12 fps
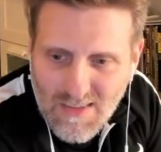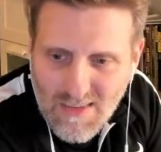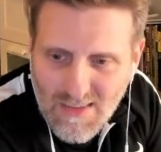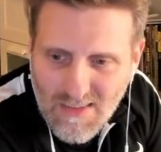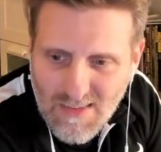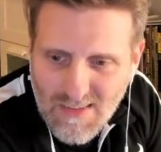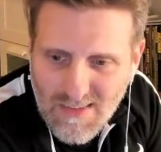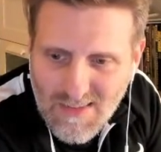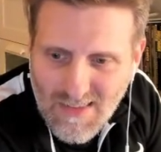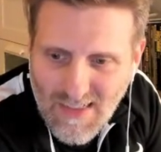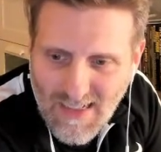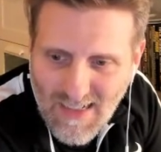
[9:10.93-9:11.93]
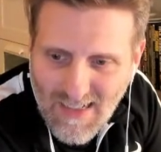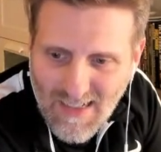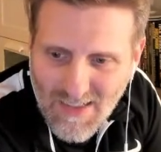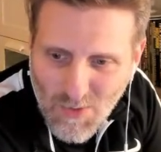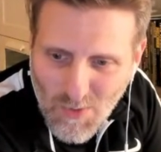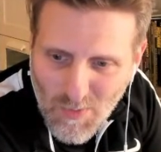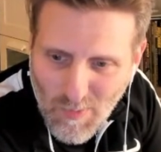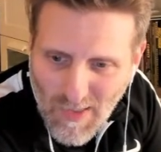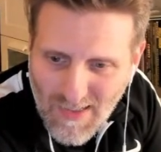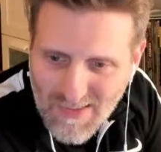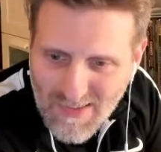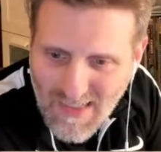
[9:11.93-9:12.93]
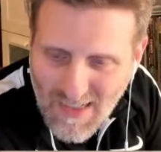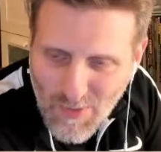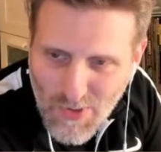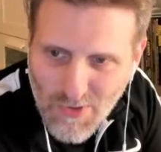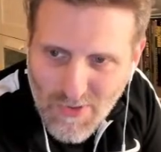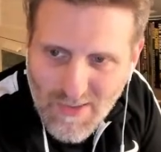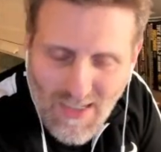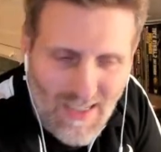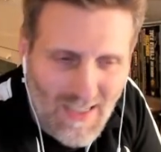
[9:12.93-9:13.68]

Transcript: Hi, old man. How are you doing?